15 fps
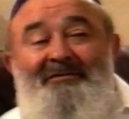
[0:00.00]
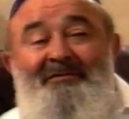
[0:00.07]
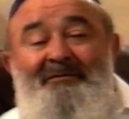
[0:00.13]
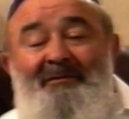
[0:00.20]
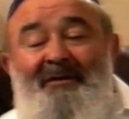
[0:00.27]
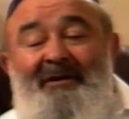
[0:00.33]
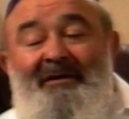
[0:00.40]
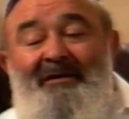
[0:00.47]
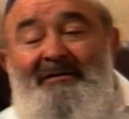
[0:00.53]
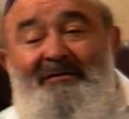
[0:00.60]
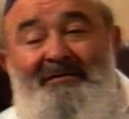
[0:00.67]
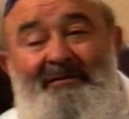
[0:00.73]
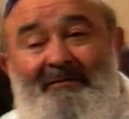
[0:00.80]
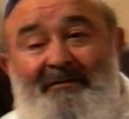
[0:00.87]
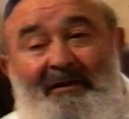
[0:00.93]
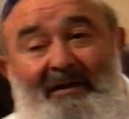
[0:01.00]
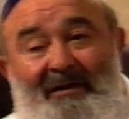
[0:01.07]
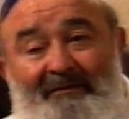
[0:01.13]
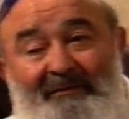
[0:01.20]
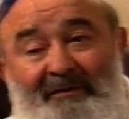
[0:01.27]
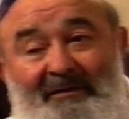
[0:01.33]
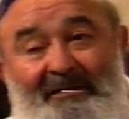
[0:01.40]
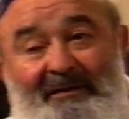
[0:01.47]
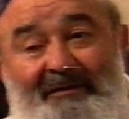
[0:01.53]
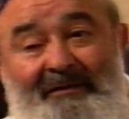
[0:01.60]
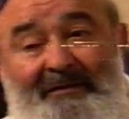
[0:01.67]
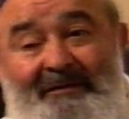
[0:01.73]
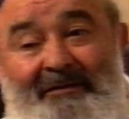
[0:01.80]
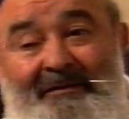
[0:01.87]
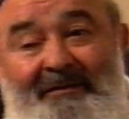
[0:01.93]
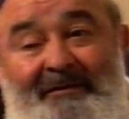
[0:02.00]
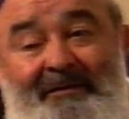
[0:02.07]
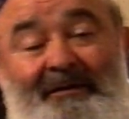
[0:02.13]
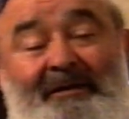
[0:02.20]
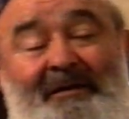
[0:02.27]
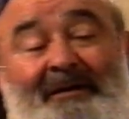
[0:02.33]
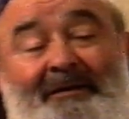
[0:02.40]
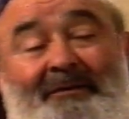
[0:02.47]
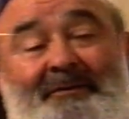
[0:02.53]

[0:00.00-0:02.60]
Romanians don't like one another at